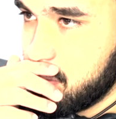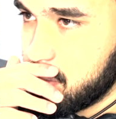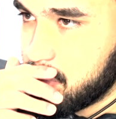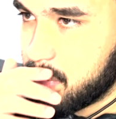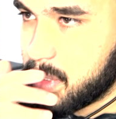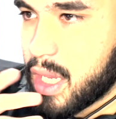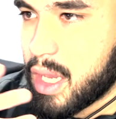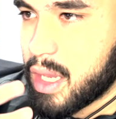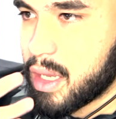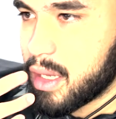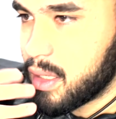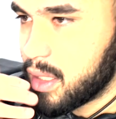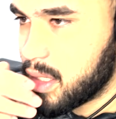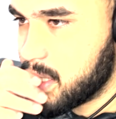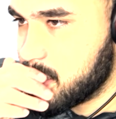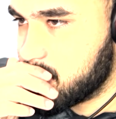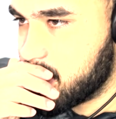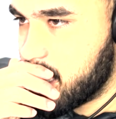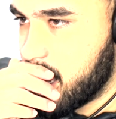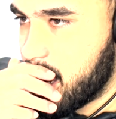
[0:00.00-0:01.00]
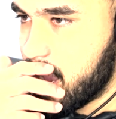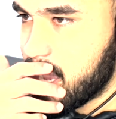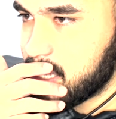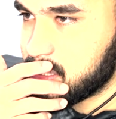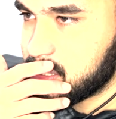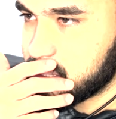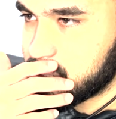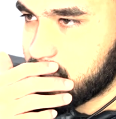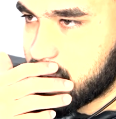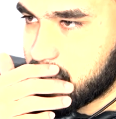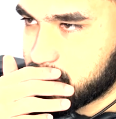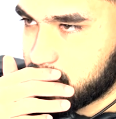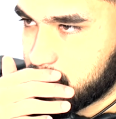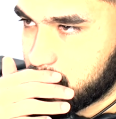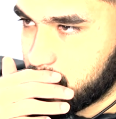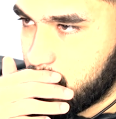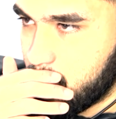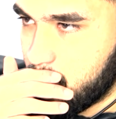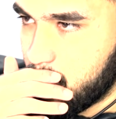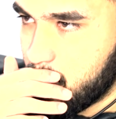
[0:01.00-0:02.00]
yeah, he's gas. His hands are
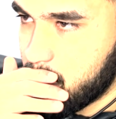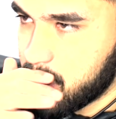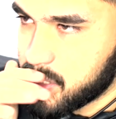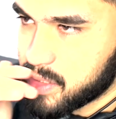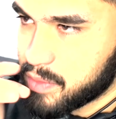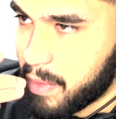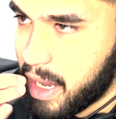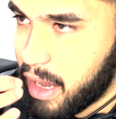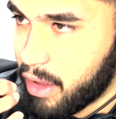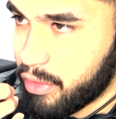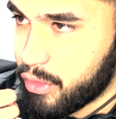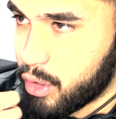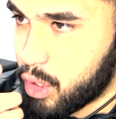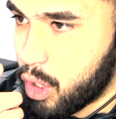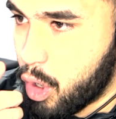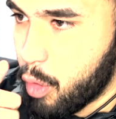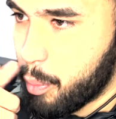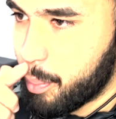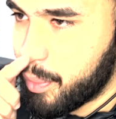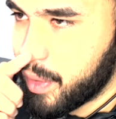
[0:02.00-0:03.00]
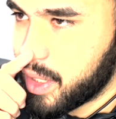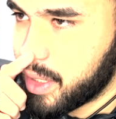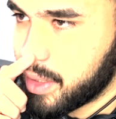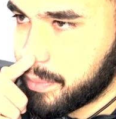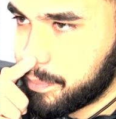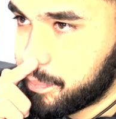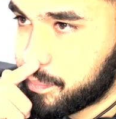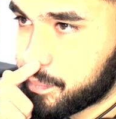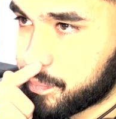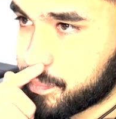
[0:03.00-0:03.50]
low. His mouth are open.